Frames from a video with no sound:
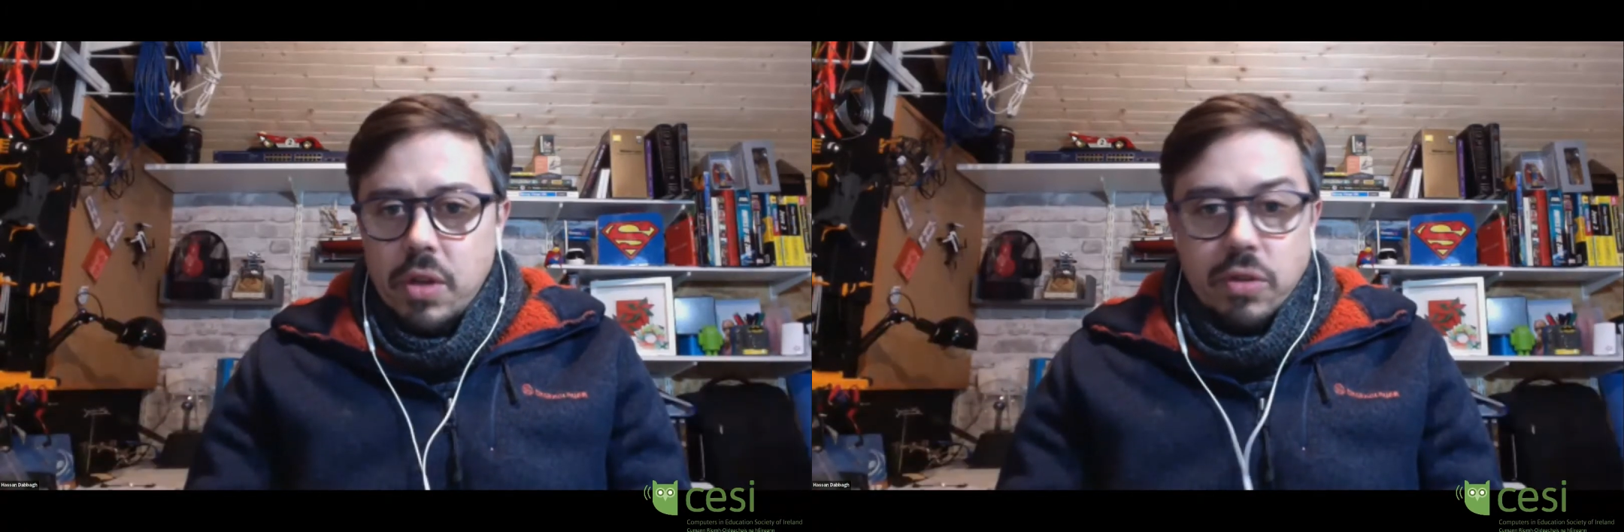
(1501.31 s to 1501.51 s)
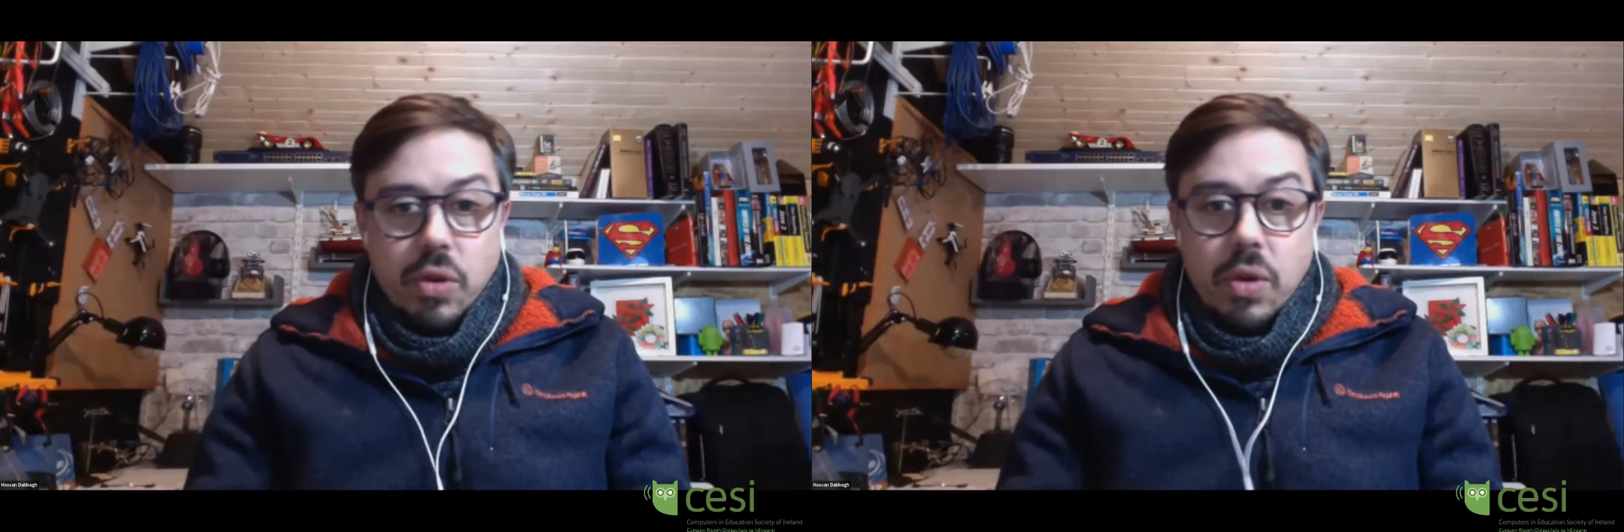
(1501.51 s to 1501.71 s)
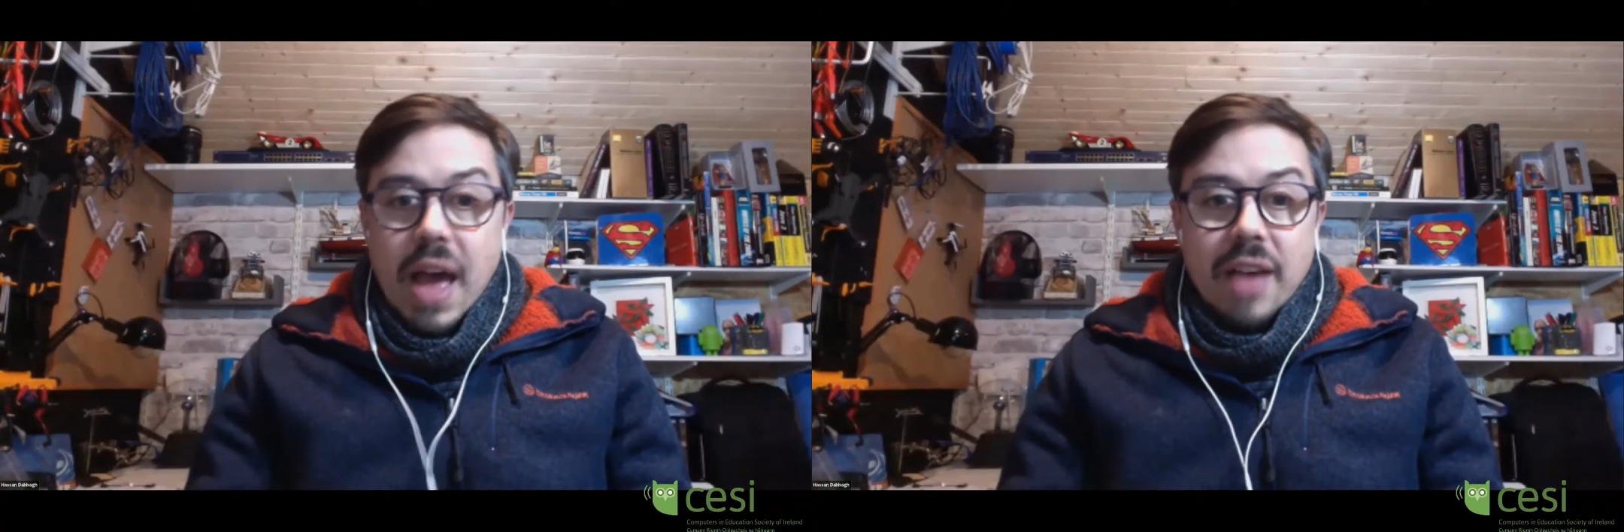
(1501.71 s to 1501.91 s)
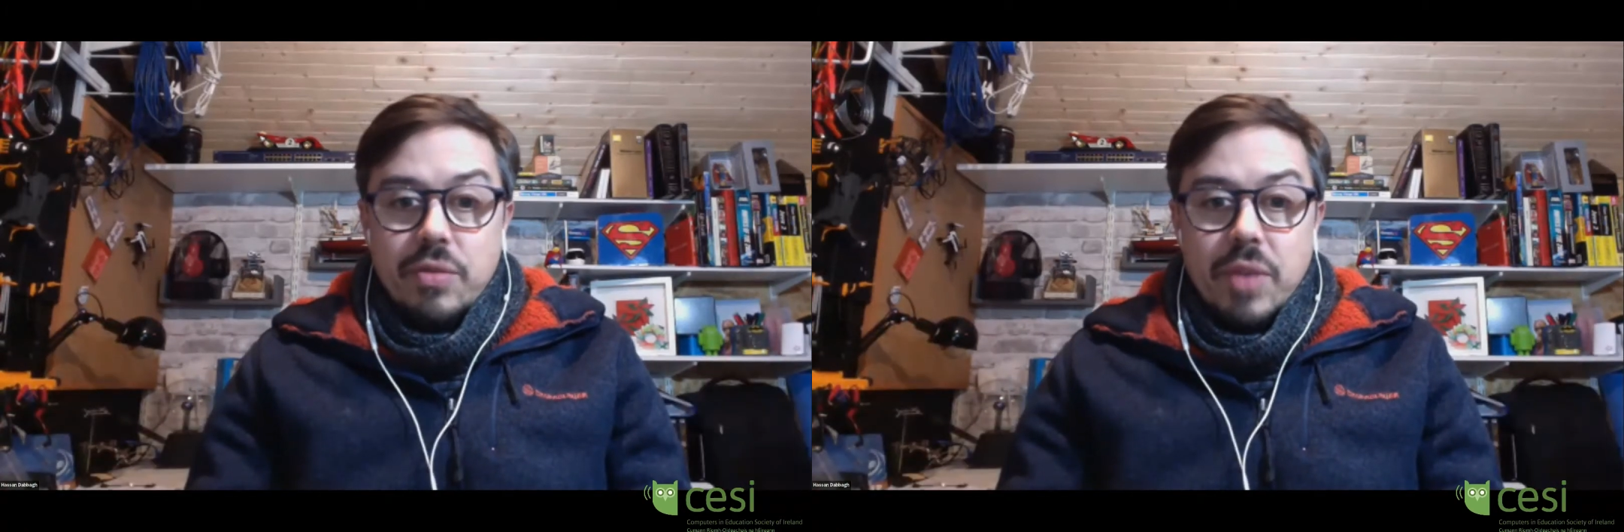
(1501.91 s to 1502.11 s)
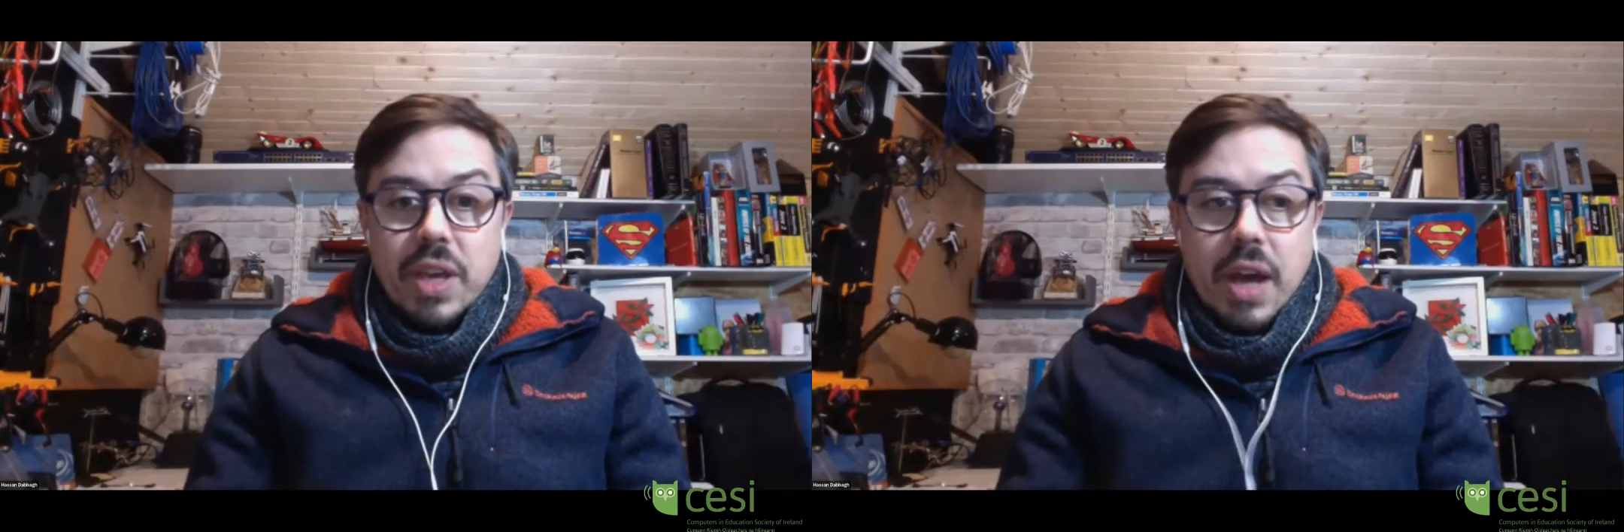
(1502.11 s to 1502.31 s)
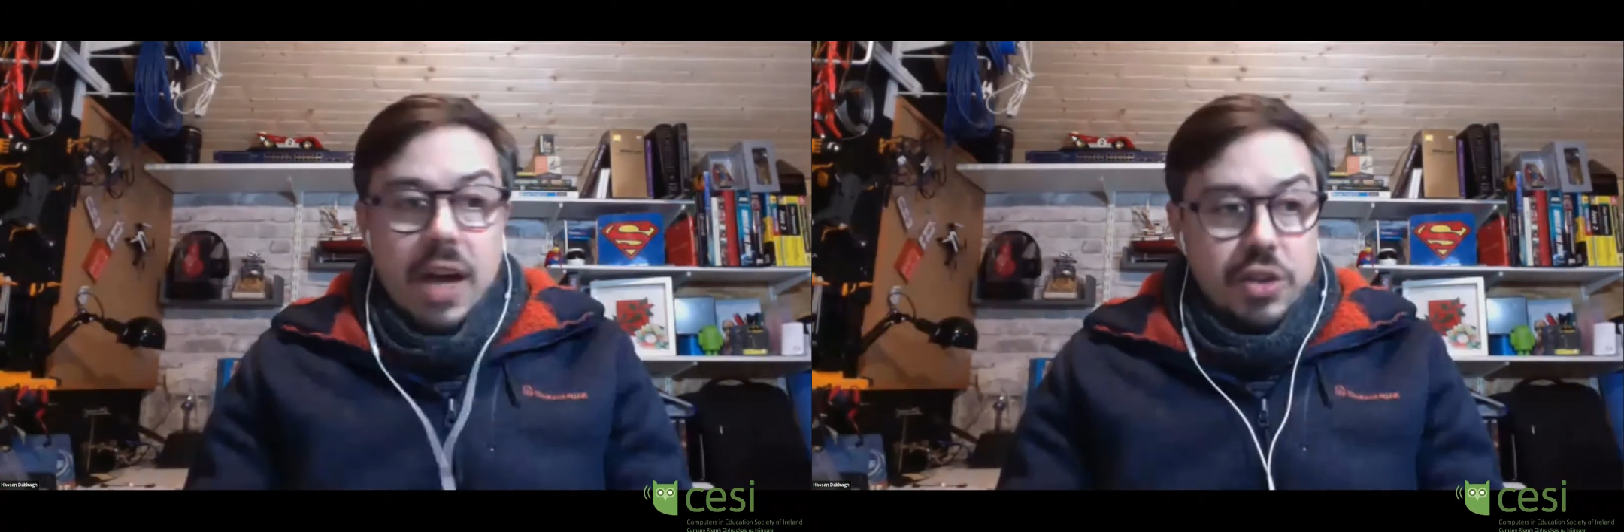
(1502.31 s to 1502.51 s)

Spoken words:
So last week I